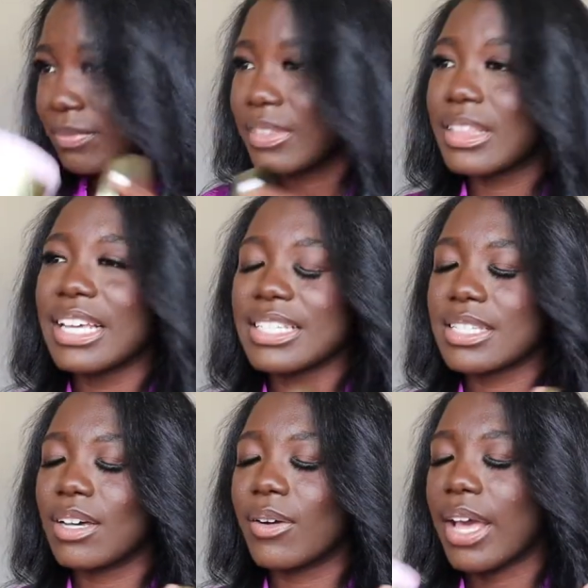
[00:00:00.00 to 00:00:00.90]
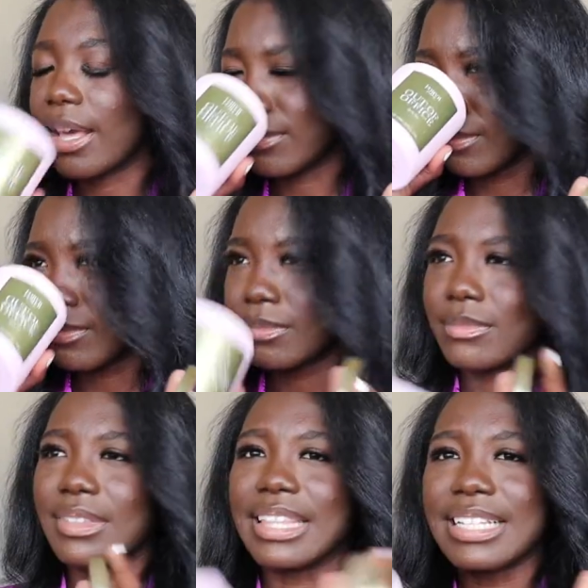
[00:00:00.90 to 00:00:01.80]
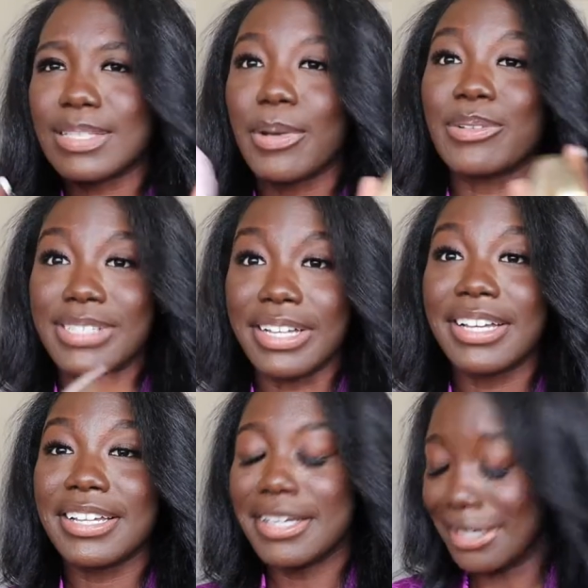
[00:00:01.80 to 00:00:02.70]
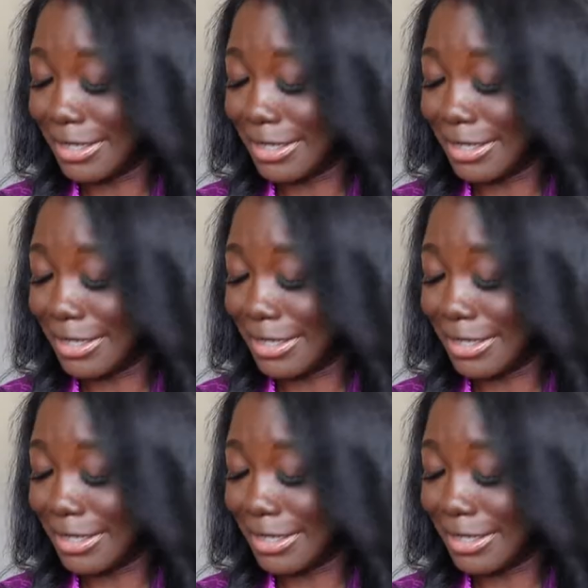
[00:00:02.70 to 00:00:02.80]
this okay this smells good